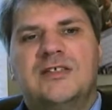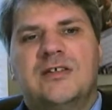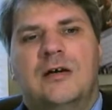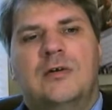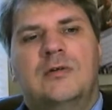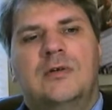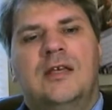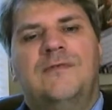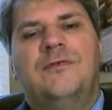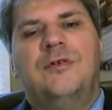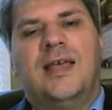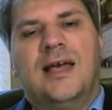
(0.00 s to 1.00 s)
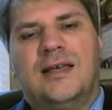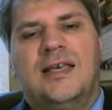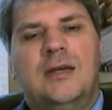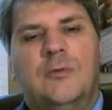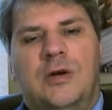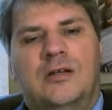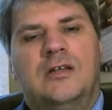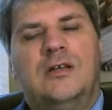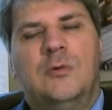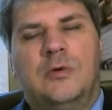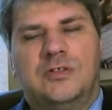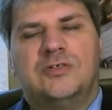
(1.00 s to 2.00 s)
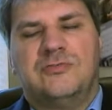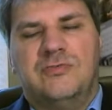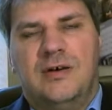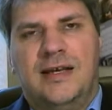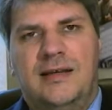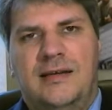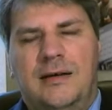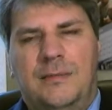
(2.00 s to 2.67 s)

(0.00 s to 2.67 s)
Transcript: So if you get a keyword and you want to write